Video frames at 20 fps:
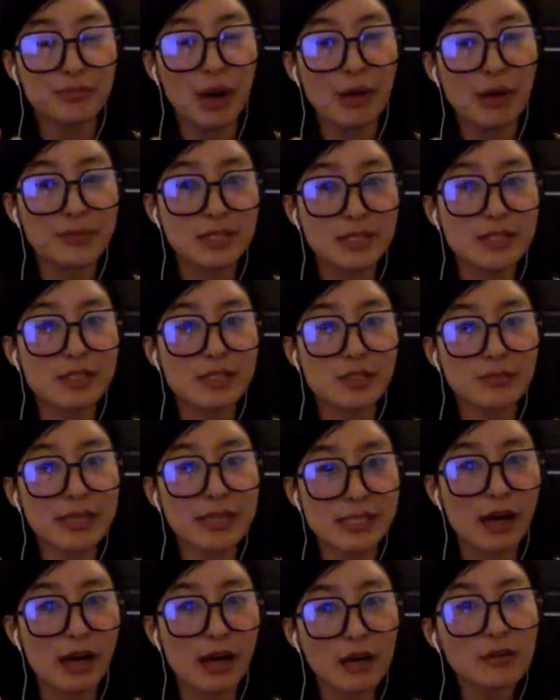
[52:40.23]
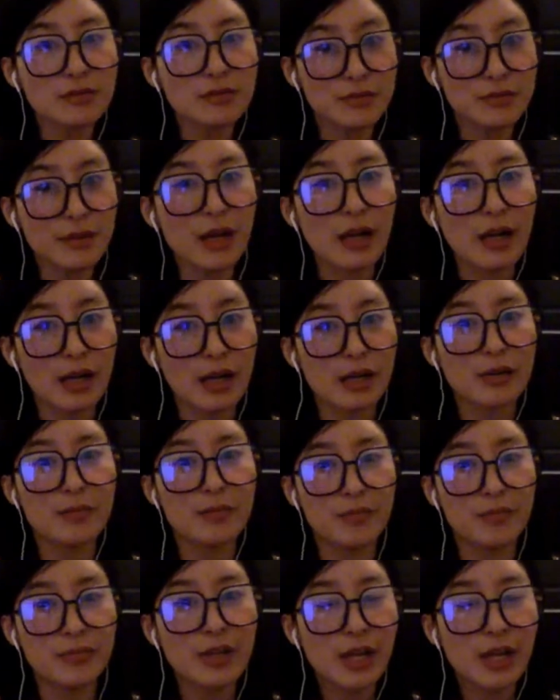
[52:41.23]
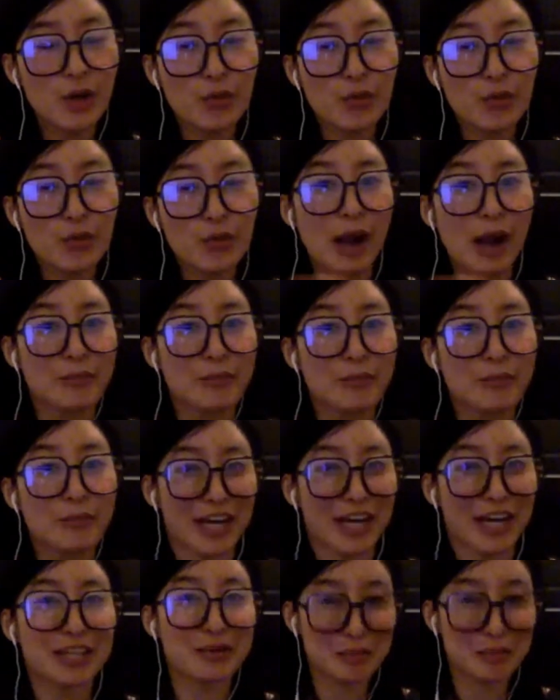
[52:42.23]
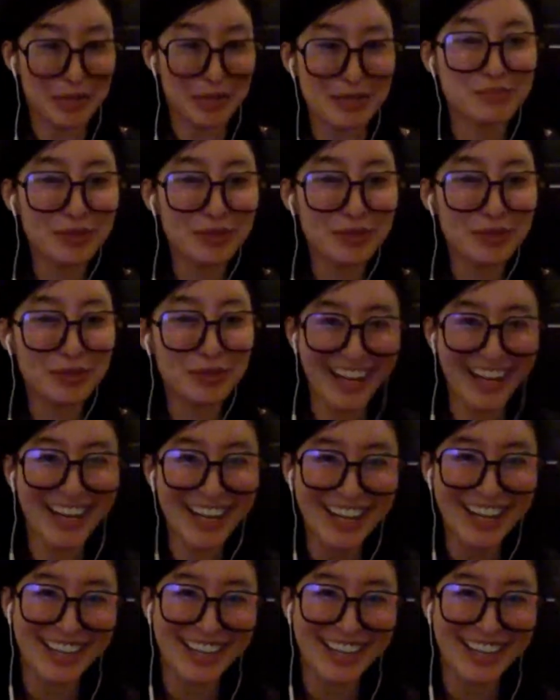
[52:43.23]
promises to myself with promises to other people,